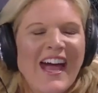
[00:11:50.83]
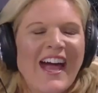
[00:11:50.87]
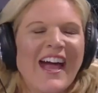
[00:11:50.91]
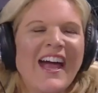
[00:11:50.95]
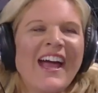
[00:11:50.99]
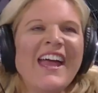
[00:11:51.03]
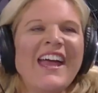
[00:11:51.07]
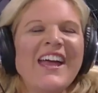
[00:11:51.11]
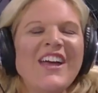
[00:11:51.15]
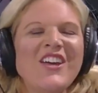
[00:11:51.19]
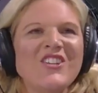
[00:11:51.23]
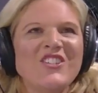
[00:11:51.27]

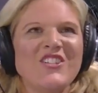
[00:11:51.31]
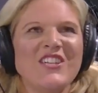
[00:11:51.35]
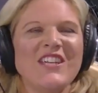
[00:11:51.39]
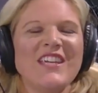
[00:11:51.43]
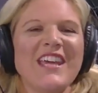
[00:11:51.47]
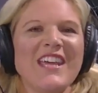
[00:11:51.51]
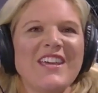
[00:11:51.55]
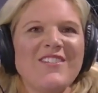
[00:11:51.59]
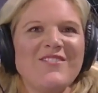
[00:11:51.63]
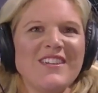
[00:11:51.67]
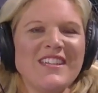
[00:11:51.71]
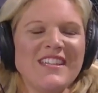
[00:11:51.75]
uh,
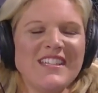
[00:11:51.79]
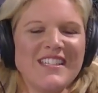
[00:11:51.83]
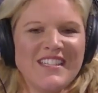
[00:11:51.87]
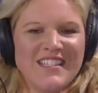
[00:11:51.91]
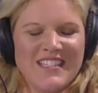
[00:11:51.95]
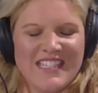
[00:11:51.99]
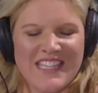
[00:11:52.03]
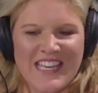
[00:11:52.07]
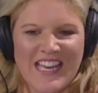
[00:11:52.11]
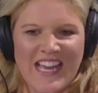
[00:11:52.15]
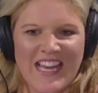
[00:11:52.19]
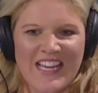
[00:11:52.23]
she came
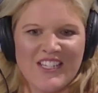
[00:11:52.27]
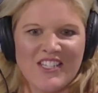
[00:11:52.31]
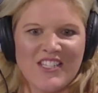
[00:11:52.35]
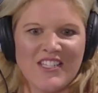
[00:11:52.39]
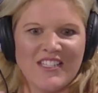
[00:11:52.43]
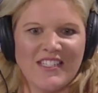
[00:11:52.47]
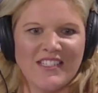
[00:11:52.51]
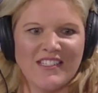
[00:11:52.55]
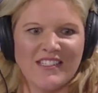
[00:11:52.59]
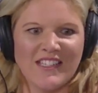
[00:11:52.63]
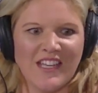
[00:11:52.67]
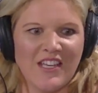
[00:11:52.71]
in tonight and
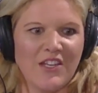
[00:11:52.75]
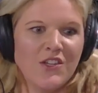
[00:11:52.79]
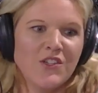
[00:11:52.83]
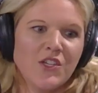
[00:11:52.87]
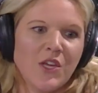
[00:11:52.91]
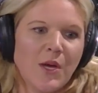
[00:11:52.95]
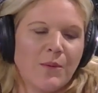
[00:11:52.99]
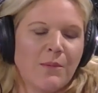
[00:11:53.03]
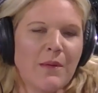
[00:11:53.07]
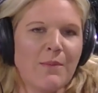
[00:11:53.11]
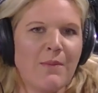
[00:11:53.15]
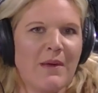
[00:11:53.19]
she says, "Can
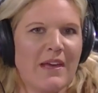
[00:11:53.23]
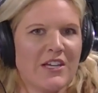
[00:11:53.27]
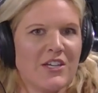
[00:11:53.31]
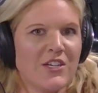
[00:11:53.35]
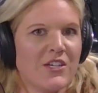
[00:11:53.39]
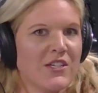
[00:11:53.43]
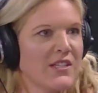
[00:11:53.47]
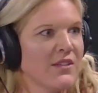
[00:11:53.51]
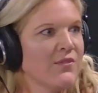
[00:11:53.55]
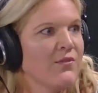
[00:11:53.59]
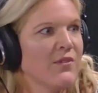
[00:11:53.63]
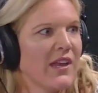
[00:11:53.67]
you show me
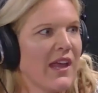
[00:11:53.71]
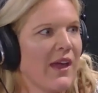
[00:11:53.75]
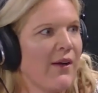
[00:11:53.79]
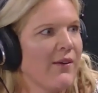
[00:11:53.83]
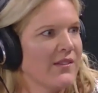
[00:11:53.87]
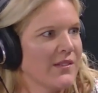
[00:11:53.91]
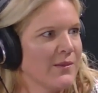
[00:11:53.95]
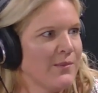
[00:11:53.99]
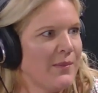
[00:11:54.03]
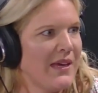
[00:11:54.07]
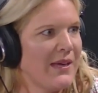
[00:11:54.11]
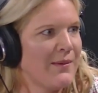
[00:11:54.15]
pictures of when
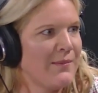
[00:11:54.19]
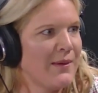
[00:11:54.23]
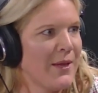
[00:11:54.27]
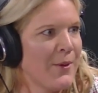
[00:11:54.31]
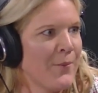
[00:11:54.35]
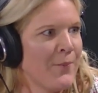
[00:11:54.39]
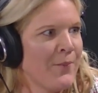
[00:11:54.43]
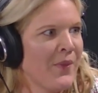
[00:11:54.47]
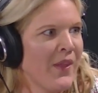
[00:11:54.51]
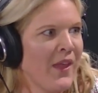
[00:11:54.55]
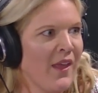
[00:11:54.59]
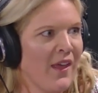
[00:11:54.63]
I was a
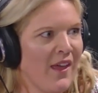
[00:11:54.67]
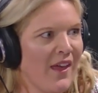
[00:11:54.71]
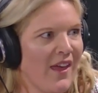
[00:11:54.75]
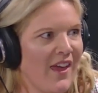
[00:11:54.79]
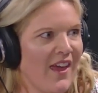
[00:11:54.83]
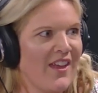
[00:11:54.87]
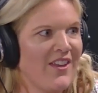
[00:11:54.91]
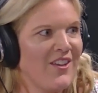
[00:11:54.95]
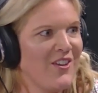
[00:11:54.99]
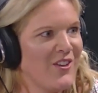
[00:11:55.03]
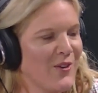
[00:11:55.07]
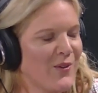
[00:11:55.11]
baby?"
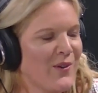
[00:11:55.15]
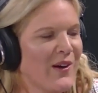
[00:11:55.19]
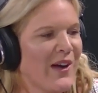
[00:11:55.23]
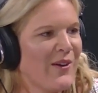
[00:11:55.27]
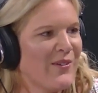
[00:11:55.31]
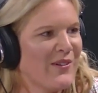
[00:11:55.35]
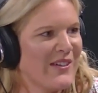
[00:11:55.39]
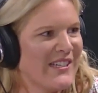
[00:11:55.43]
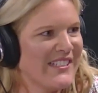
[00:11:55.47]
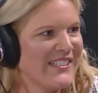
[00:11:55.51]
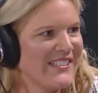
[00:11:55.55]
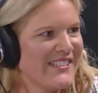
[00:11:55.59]
And you know where
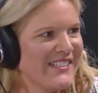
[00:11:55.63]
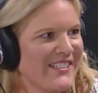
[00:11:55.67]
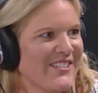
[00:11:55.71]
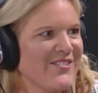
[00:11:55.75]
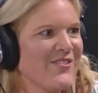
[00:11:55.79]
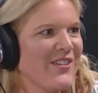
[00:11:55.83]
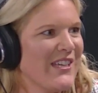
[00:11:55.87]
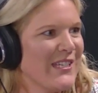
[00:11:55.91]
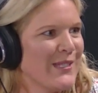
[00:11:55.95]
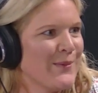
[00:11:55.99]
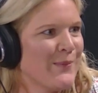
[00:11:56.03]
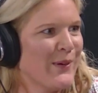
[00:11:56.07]
I went?
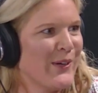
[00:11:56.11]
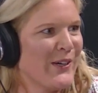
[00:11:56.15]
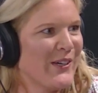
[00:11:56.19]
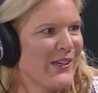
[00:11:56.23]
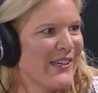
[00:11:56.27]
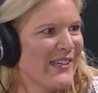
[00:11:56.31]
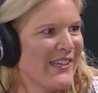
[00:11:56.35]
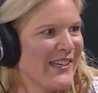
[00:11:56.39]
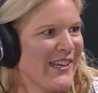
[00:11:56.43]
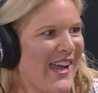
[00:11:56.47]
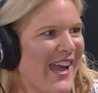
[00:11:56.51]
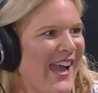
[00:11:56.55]

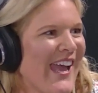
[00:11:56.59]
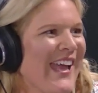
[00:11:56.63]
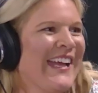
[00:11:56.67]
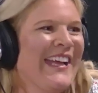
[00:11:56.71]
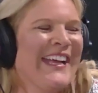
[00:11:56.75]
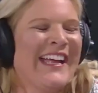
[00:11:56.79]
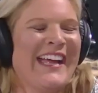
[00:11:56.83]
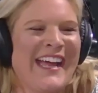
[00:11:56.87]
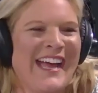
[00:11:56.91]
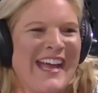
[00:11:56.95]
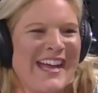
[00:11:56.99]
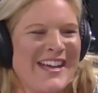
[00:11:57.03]
Facebook.
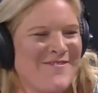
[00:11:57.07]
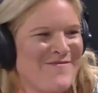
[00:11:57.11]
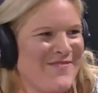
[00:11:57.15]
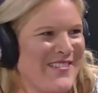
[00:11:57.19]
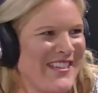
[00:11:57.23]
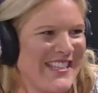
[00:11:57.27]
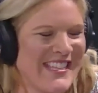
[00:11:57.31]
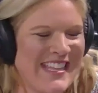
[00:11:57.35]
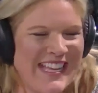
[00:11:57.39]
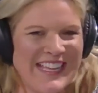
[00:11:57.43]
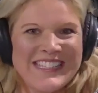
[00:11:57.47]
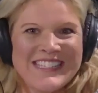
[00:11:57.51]
Mm-hmm.
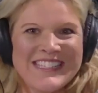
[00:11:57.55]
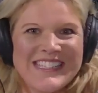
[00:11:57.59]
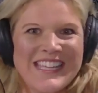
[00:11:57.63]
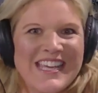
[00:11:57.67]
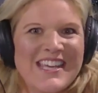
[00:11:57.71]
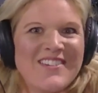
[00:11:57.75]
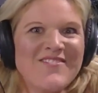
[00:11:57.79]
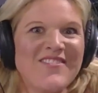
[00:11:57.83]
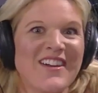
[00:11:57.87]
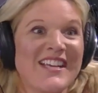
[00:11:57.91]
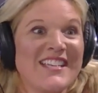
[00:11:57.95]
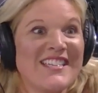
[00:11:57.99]
I mean, that's
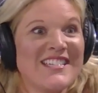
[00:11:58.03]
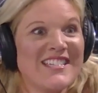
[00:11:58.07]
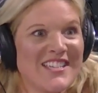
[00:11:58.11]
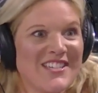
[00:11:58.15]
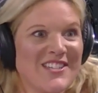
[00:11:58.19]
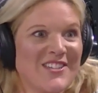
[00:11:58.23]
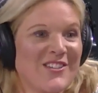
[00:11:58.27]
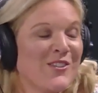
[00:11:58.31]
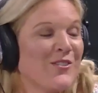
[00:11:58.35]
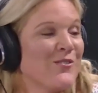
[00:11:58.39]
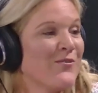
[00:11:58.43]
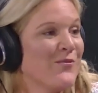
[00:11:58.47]
like my
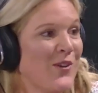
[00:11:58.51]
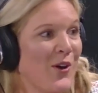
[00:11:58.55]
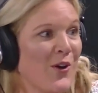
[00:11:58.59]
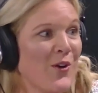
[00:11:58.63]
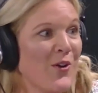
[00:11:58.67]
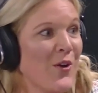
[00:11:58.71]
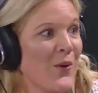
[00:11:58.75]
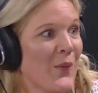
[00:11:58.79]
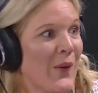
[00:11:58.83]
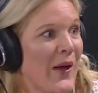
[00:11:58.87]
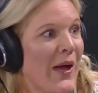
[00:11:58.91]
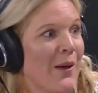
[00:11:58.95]
digital
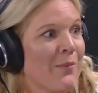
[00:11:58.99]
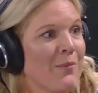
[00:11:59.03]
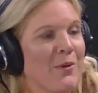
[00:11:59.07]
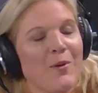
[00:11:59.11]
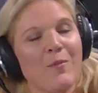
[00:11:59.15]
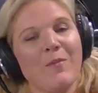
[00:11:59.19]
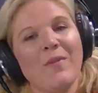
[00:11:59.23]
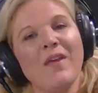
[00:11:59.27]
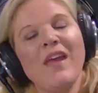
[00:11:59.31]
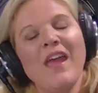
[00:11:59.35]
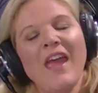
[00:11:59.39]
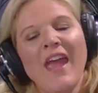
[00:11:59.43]
photo
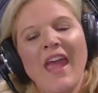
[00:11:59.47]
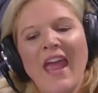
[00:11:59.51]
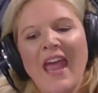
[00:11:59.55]
album.